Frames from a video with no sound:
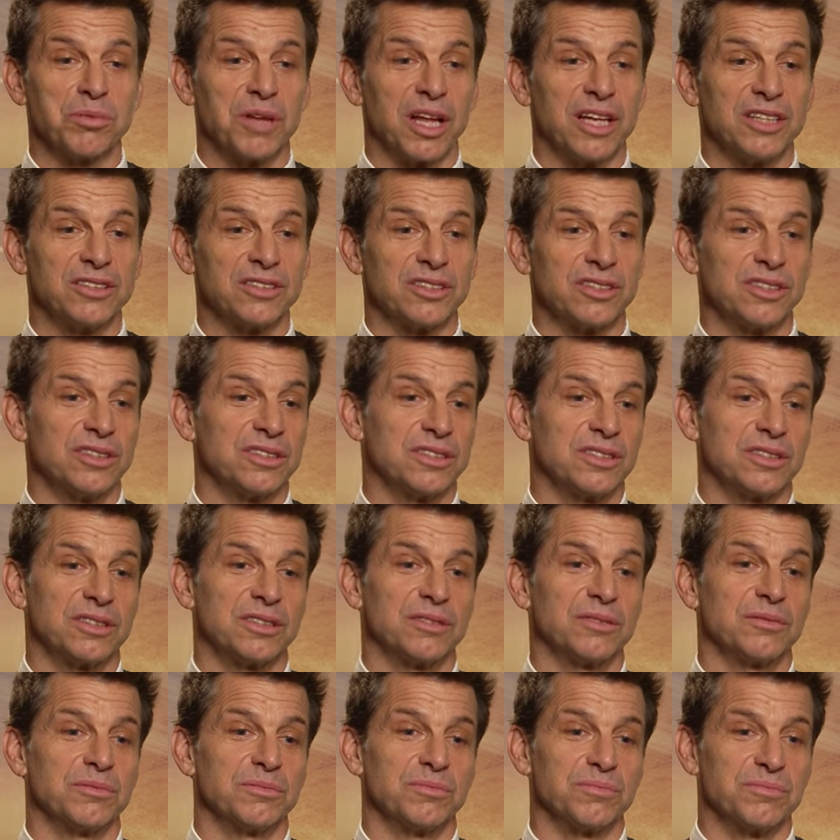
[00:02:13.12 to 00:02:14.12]

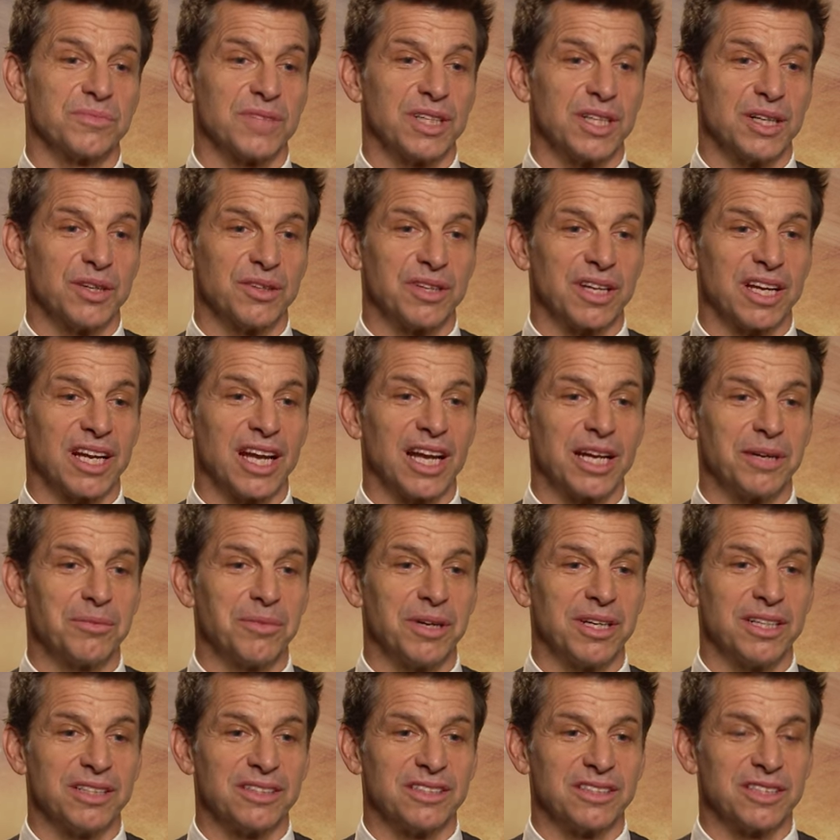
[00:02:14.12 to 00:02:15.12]
Blazers, you know, the
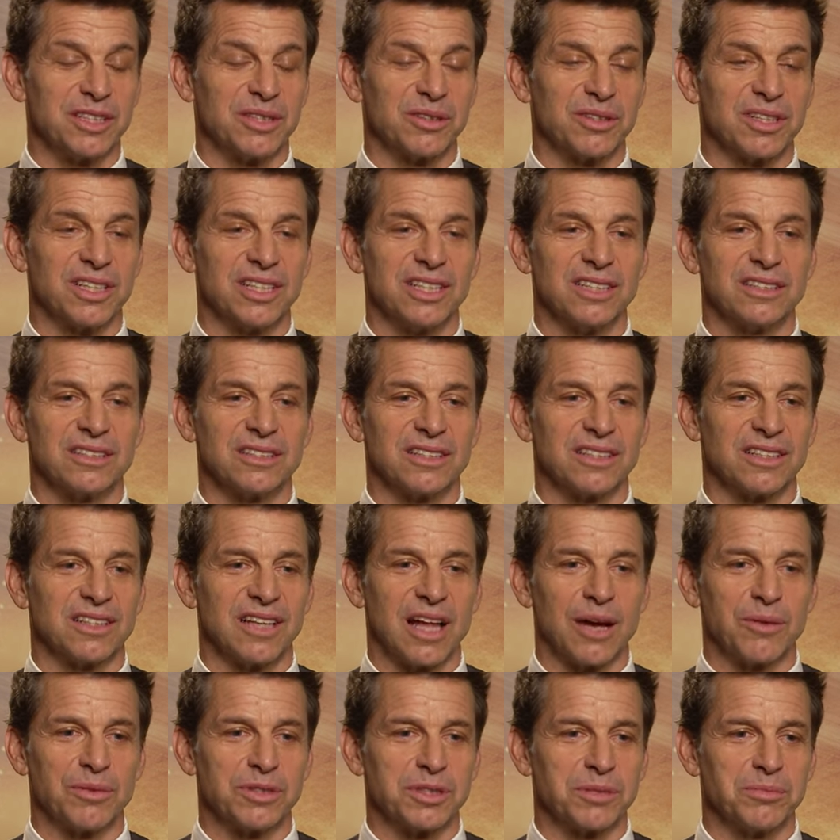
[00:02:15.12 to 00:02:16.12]
animated series,
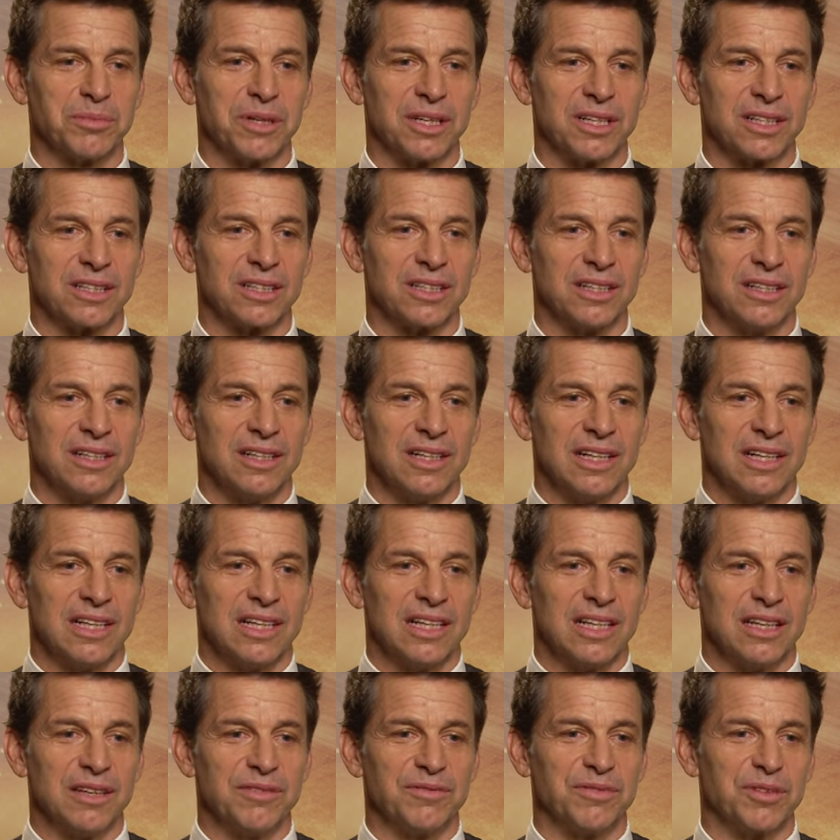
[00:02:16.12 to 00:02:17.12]
that was a big
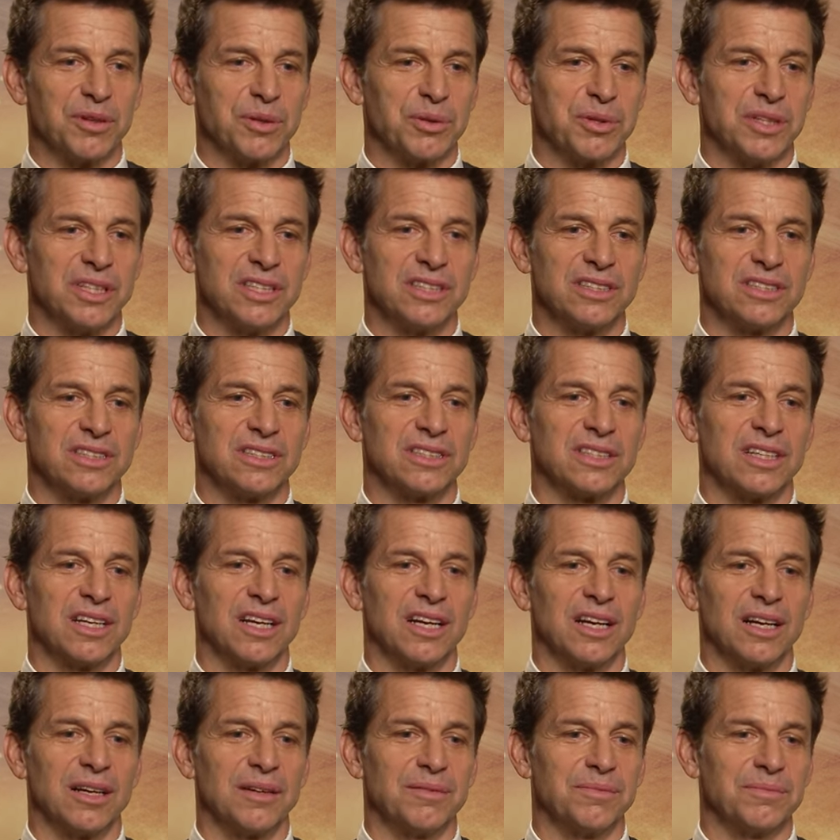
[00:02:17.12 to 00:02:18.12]
influence,
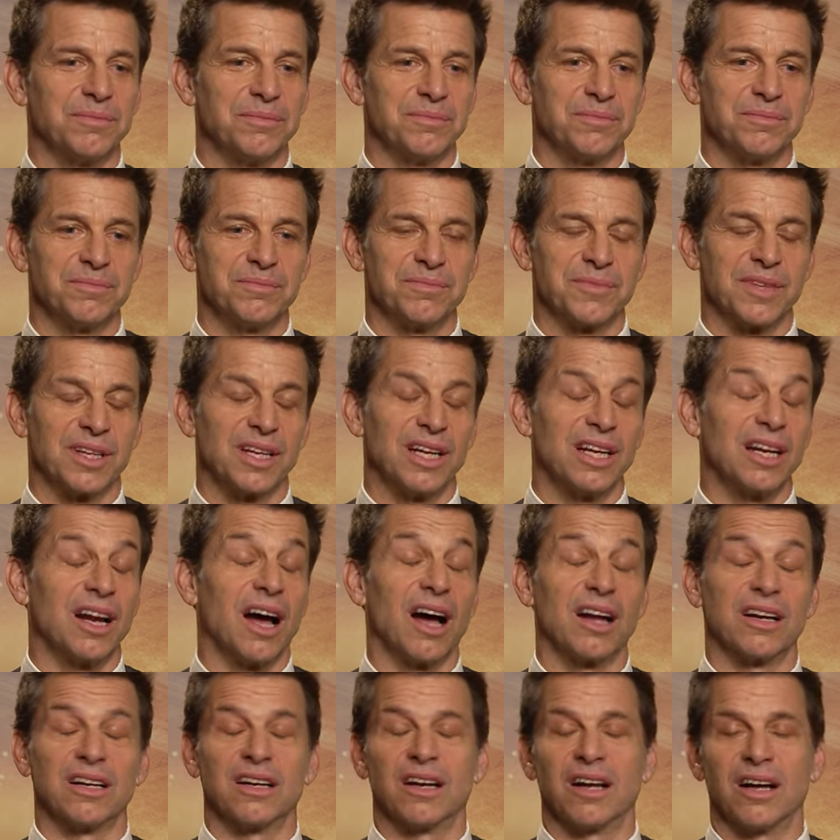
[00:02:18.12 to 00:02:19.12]
and
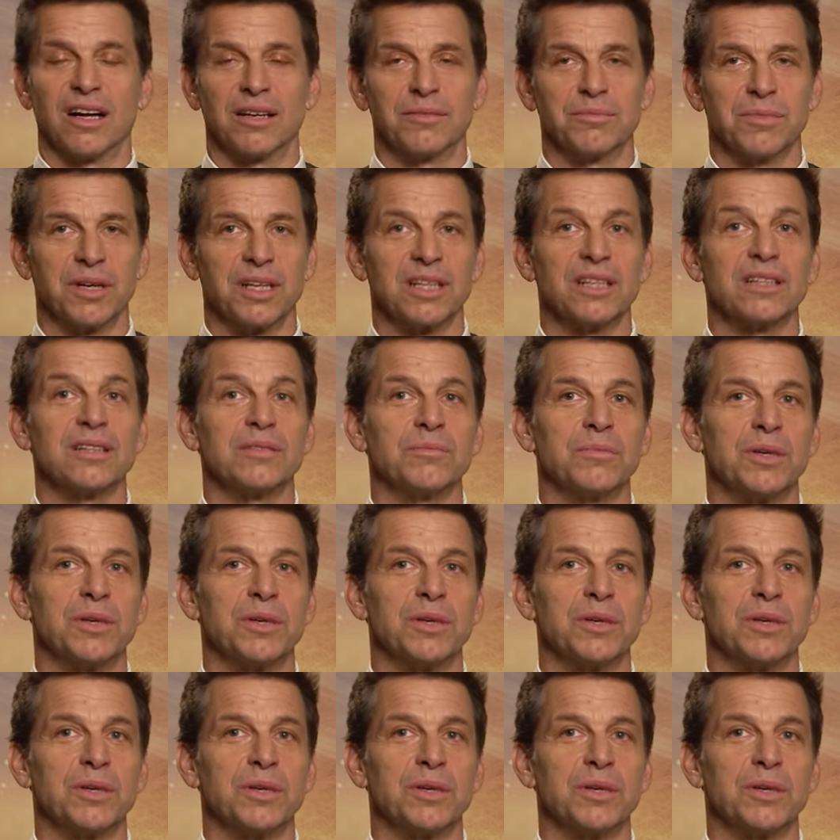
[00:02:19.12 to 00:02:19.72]
on and on. But